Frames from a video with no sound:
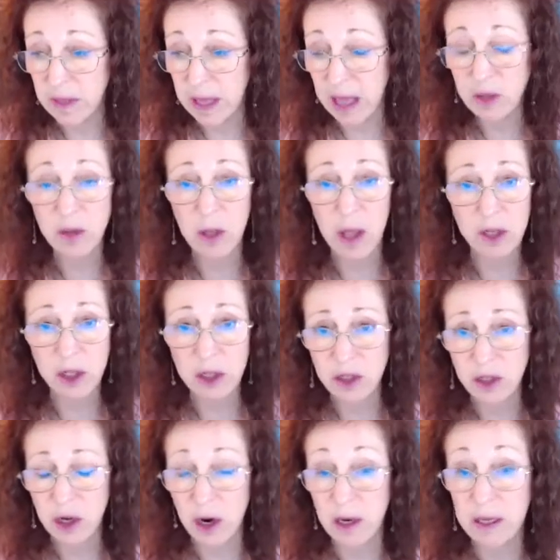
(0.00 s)
Astrological
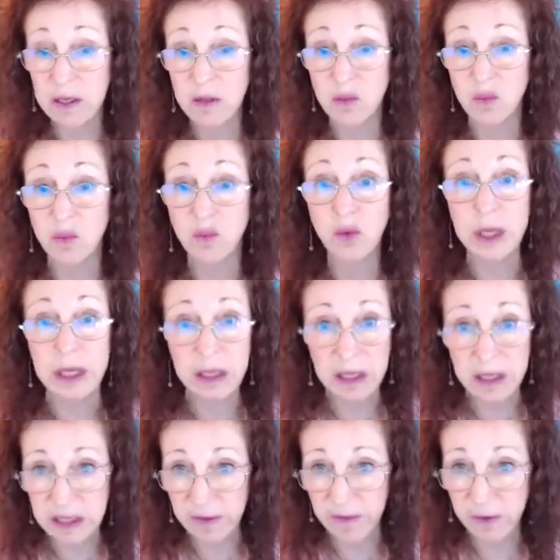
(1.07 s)
chart is
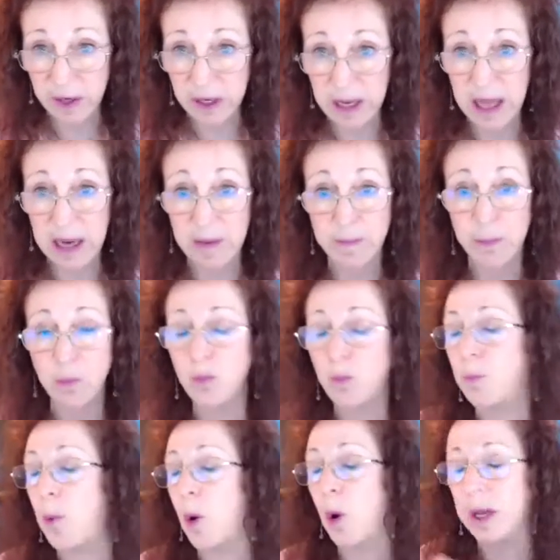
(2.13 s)
really different and
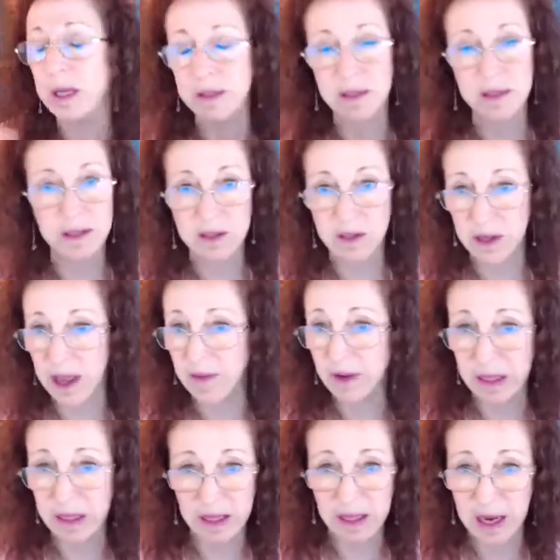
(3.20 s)
points to
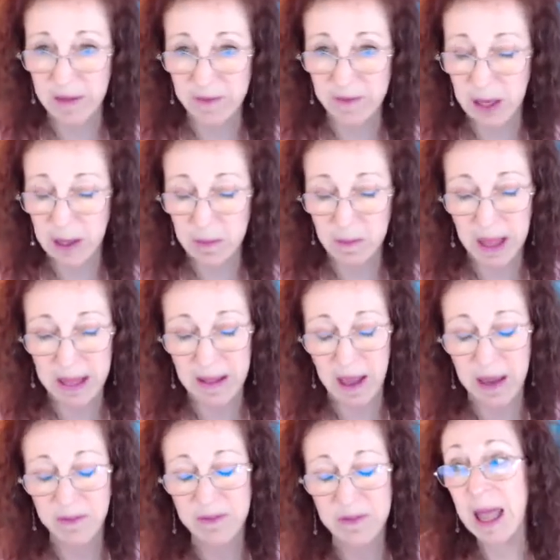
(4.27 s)
everything that I've done in my
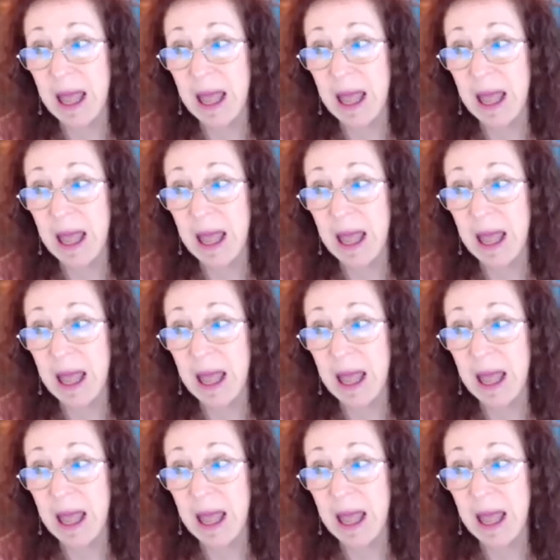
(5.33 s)
life.